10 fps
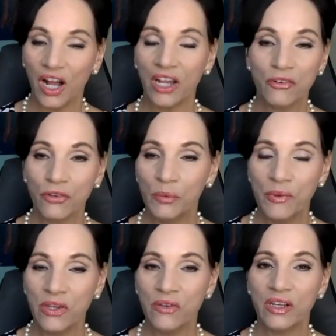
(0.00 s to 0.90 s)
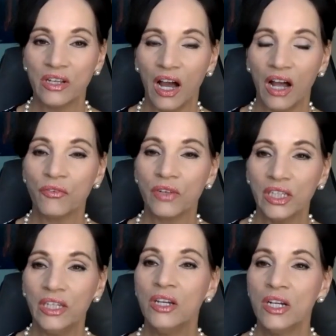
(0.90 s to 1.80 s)
I agree with you that God really
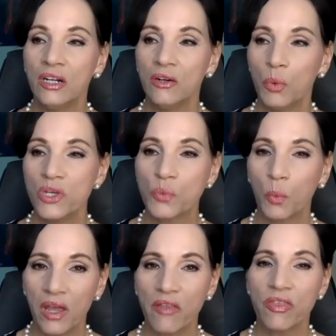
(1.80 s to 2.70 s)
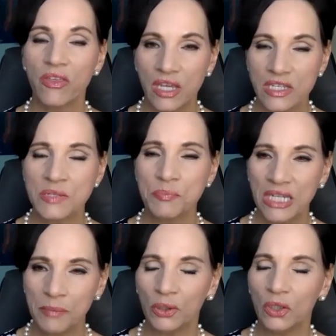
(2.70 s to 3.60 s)
really was with his
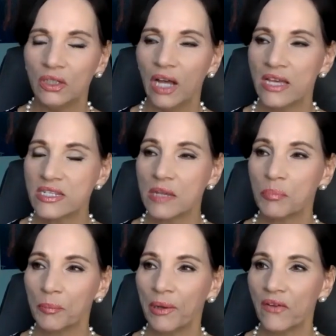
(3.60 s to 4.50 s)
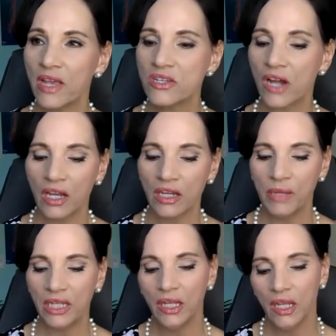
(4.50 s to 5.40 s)
people as they prepared that
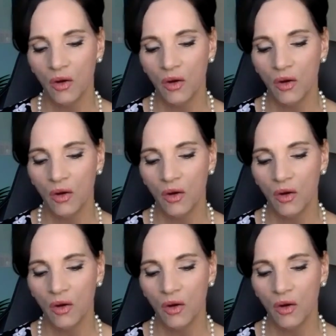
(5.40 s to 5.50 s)
document.